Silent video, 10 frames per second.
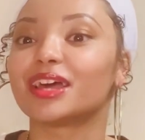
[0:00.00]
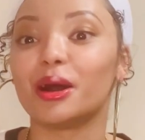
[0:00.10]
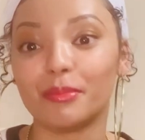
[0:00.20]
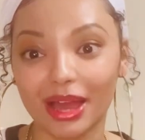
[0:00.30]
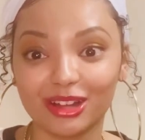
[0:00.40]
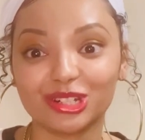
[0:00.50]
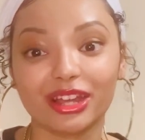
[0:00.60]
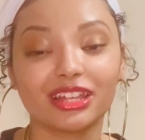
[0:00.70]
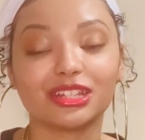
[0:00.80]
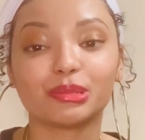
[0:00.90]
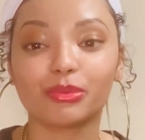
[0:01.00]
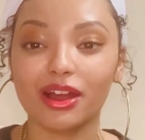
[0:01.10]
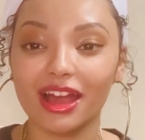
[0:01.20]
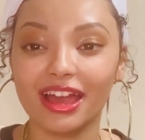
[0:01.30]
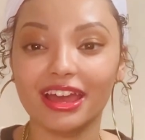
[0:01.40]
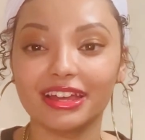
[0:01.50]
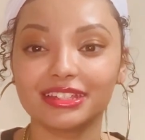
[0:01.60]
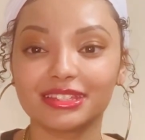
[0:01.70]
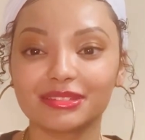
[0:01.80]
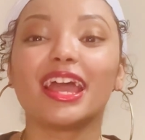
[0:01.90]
about Dracula's brides.